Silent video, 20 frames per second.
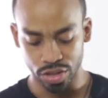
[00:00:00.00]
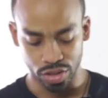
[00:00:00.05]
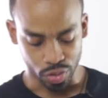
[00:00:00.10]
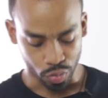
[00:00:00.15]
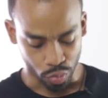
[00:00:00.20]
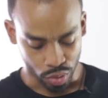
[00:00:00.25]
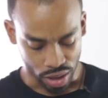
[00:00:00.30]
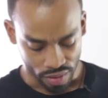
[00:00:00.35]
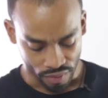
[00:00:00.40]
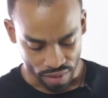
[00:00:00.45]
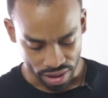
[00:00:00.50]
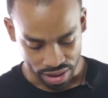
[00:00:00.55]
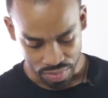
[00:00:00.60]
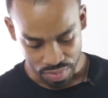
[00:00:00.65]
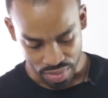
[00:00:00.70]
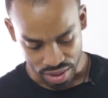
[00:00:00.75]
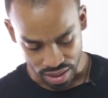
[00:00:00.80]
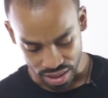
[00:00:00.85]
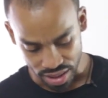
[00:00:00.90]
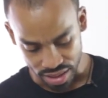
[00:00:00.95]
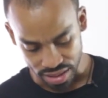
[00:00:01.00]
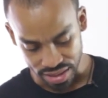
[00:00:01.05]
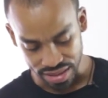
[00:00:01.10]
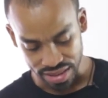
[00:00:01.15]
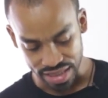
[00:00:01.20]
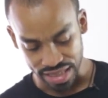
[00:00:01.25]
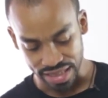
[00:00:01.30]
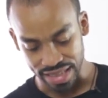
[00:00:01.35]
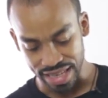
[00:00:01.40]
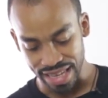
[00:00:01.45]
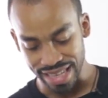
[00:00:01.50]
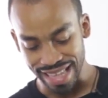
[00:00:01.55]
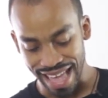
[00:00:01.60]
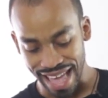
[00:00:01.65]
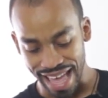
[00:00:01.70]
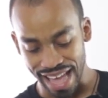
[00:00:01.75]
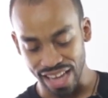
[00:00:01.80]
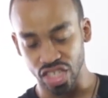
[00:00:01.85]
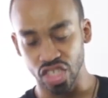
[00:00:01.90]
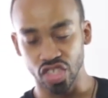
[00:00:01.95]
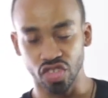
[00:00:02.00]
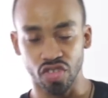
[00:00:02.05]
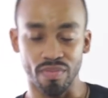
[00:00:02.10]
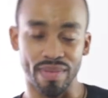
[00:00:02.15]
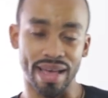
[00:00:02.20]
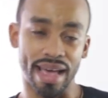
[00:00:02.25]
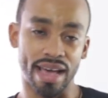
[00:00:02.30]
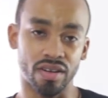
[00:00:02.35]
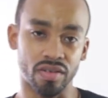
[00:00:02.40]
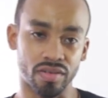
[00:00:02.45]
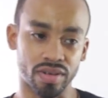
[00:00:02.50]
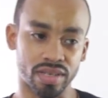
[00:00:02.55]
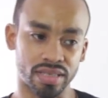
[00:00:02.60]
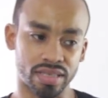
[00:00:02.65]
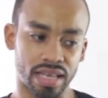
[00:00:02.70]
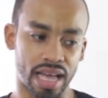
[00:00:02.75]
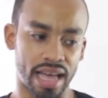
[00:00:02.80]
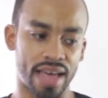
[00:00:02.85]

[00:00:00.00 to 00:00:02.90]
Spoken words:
So what I recommend is to get extra batteries.